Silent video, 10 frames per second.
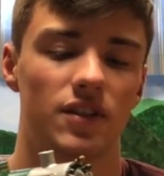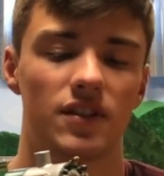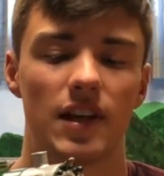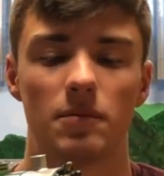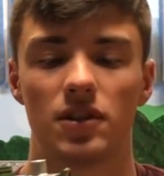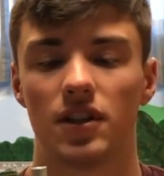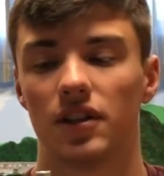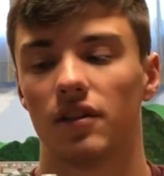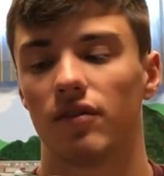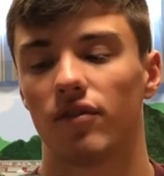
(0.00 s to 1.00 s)
steps here
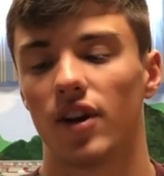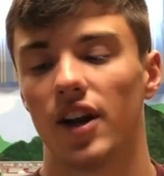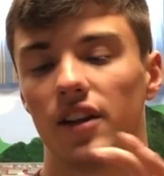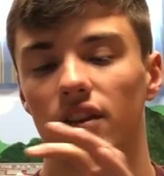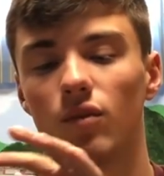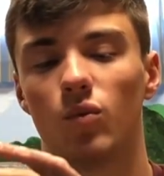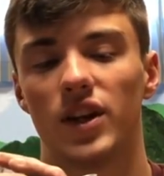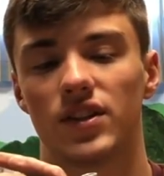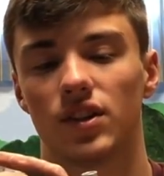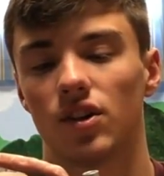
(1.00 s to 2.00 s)
in the front, the
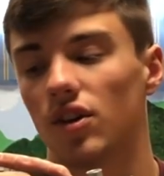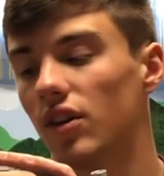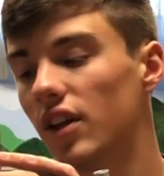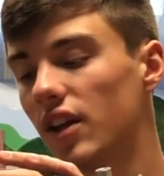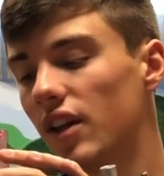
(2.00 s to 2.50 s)
whistle.